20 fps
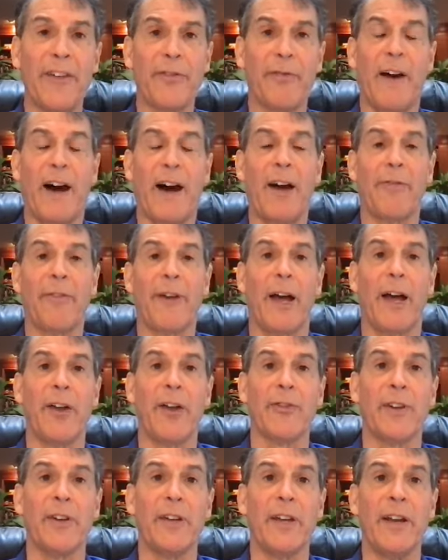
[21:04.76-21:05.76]

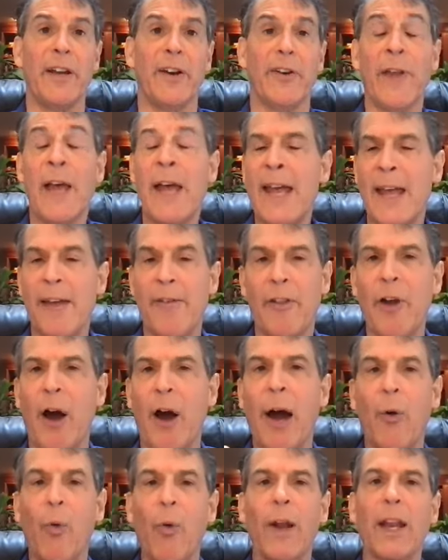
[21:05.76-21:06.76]
5,000 years, even though
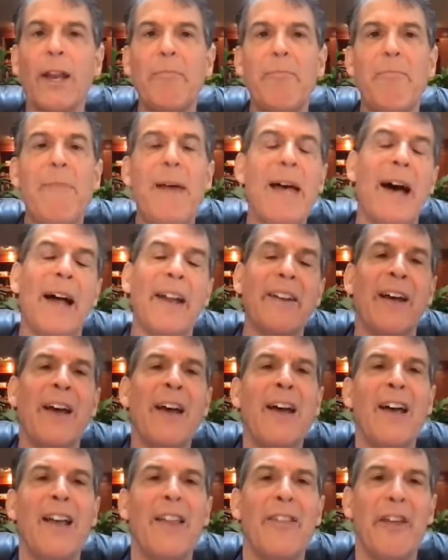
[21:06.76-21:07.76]
I will admit
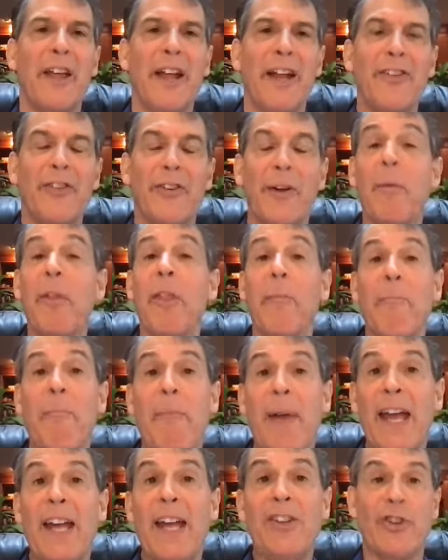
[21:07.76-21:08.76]
that some of the
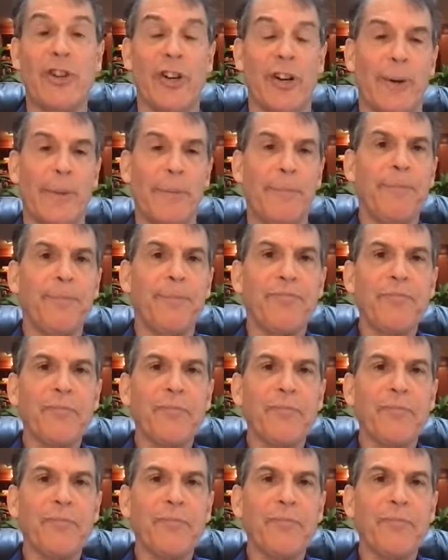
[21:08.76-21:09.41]
major